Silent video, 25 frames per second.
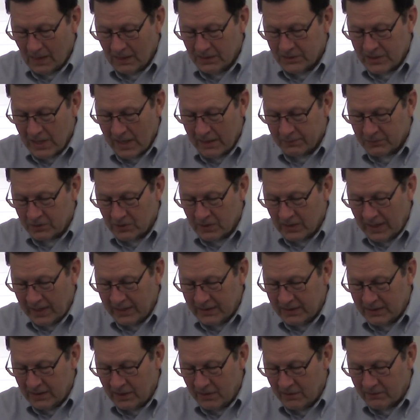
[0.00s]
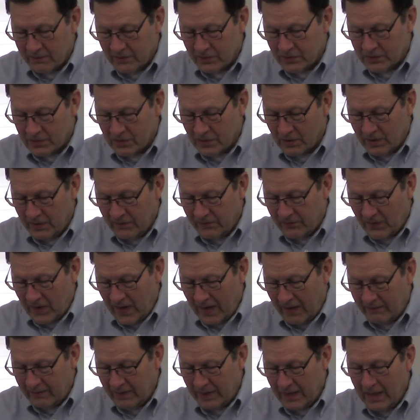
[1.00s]
chapter 19, verse
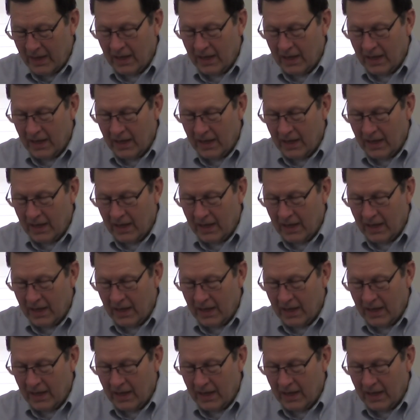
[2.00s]
35,